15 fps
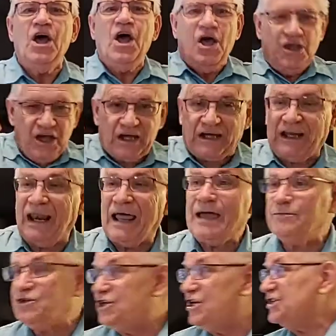You claim
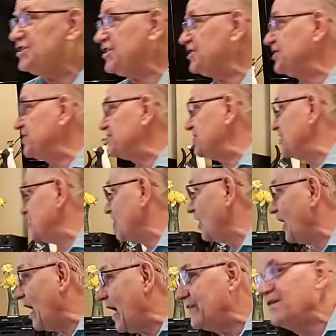Jesus is in your
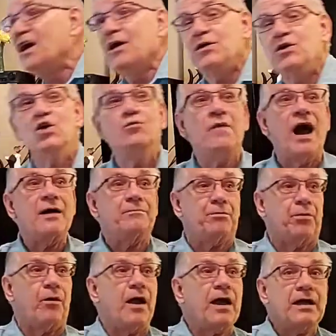life. You might
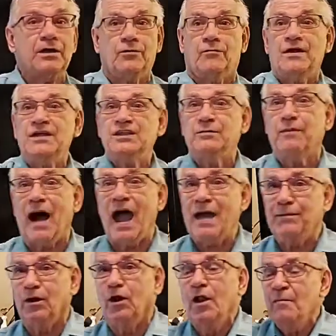pray and read the
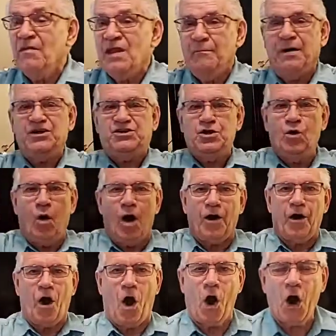Bible, but you are
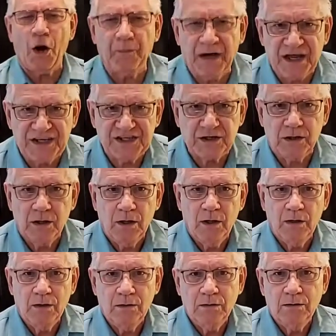a hermit.
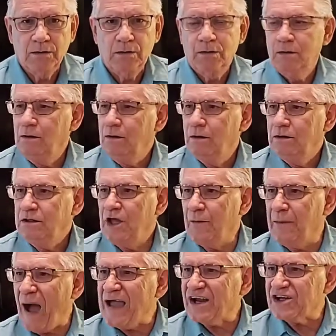You're
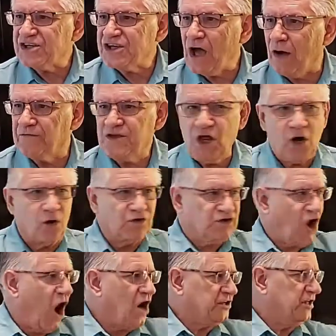by yourself. You don't
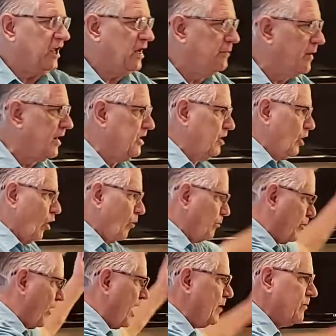talk to anybody. You don't
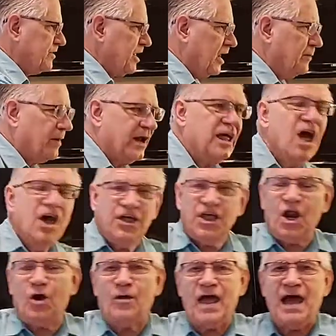pray with anybody. You
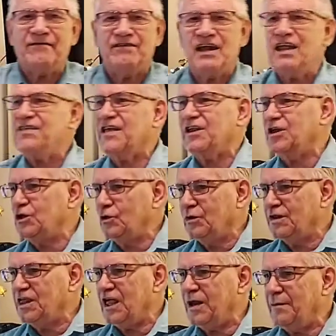don't have anything to do with
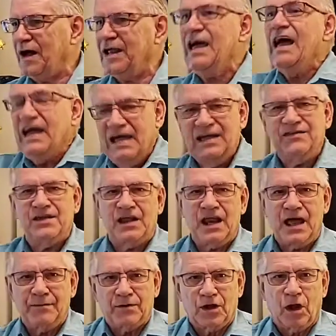anybody in the
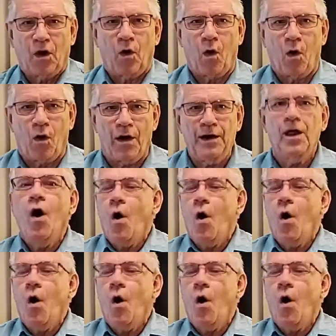name of the Lord.